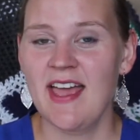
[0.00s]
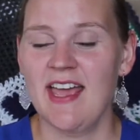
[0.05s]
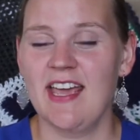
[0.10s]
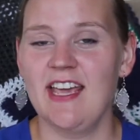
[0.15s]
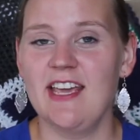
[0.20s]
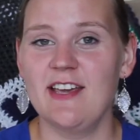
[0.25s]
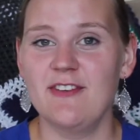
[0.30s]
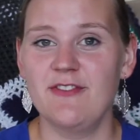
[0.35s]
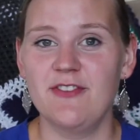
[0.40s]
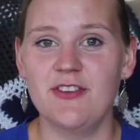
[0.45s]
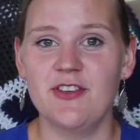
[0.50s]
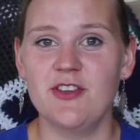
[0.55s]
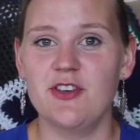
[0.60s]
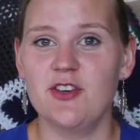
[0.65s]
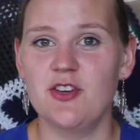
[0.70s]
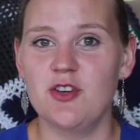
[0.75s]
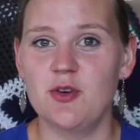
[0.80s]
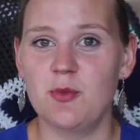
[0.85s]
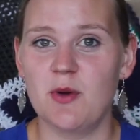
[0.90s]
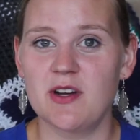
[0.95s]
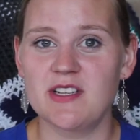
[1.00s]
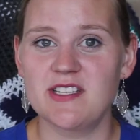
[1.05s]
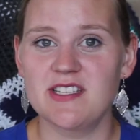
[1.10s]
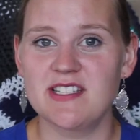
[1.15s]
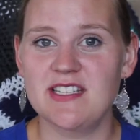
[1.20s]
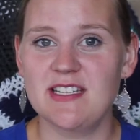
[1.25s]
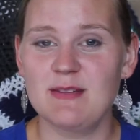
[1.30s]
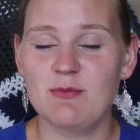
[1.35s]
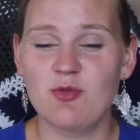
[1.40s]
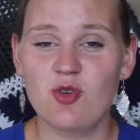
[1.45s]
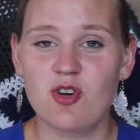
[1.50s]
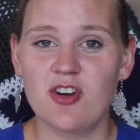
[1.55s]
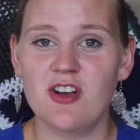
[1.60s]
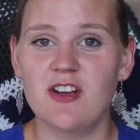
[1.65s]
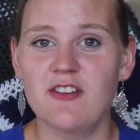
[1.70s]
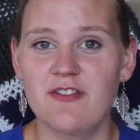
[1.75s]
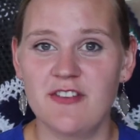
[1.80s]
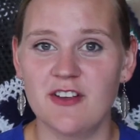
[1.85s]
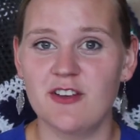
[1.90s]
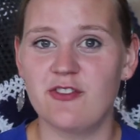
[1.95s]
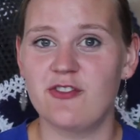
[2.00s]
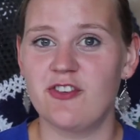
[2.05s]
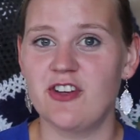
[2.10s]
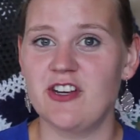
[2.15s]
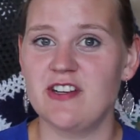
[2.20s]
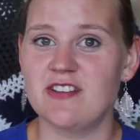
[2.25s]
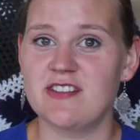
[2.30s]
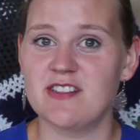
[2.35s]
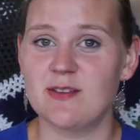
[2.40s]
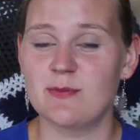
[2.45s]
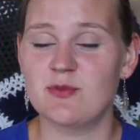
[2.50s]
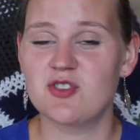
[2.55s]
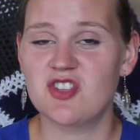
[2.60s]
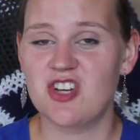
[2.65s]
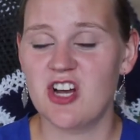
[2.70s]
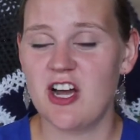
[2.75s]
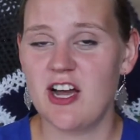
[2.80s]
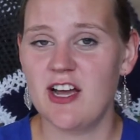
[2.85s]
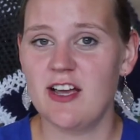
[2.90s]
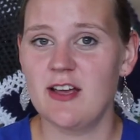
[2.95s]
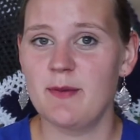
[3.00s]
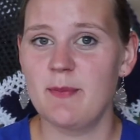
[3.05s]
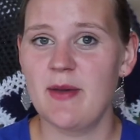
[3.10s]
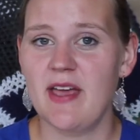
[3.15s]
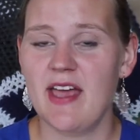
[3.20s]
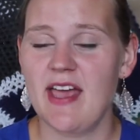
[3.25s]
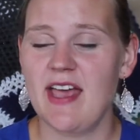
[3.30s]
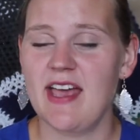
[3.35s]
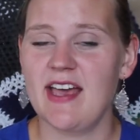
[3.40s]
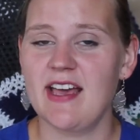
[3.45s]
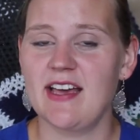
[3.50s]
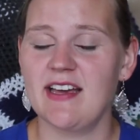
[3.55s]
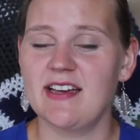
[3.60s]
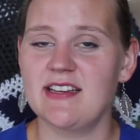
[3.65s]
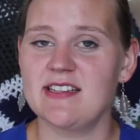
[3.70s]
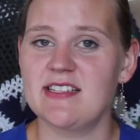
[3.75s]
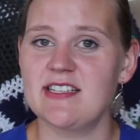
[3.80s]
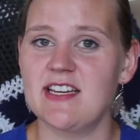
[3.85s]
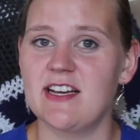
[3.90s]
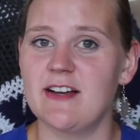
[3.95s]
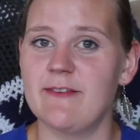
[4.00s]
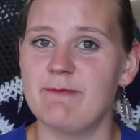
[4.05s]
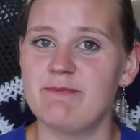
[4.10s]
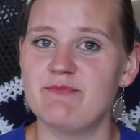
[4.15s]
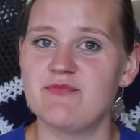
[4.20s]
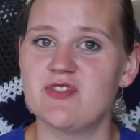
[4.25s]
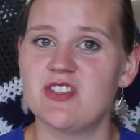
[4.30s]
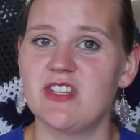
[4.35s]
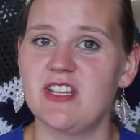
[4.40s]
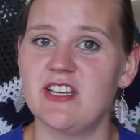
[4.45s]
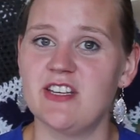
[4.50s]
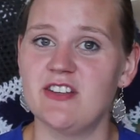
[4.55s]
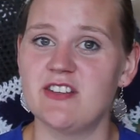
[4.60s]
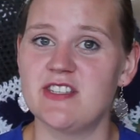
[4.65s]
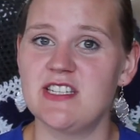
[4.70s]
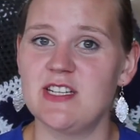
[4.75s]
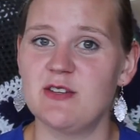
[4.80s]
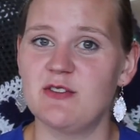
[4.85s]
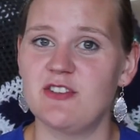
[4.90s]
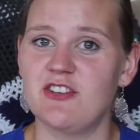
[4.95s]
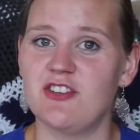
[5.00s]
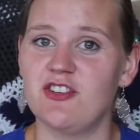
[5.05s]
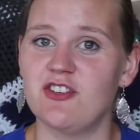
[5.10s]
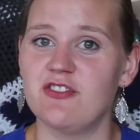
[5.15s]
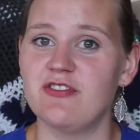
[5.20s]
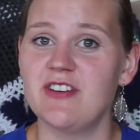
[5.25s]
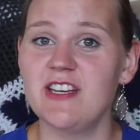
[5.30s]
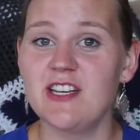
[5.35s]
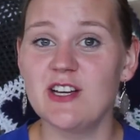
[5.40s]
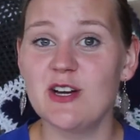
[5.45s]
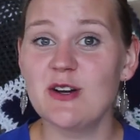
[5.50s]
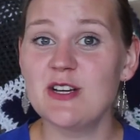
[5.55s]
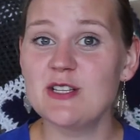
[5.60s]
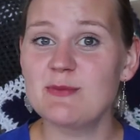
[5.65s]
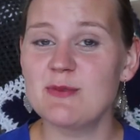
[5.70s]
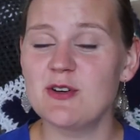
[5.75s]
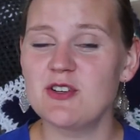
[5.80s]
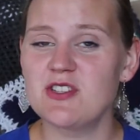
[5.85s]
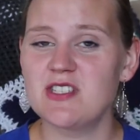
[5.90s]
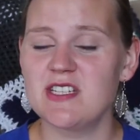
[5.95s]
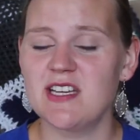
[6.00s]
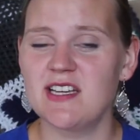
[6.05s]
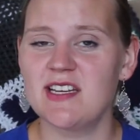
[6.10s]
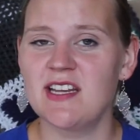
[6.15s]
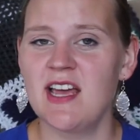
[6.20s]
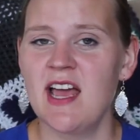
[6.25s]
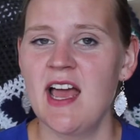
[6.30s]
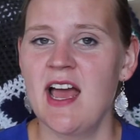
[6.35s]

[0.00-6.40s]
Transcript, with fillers: If you want to see more, feel free to subscribe and um, so that you'll see when a new video is posted.